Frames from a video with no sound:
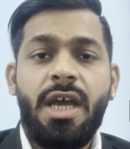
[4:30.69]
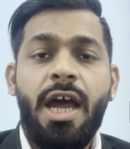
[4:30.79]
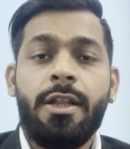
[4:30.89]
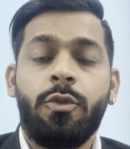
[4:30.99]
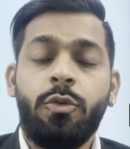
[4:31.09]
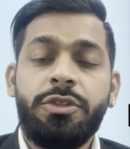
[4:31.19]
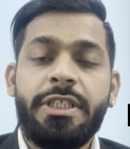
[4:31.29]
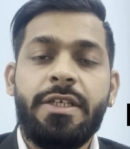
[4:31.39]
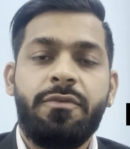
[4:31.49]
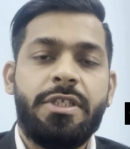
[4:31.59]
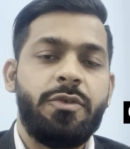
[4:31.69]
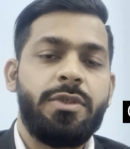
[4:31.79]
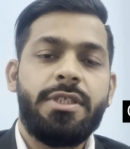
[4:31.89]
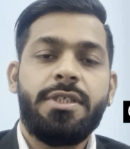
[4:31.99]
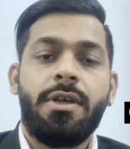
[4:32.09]
are those
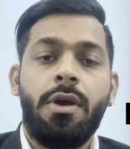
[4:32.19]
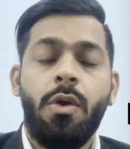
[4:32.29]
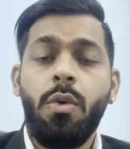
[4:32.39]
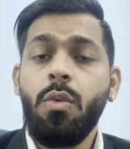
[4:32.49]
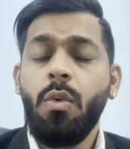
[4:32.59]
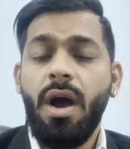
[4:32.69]
individuals who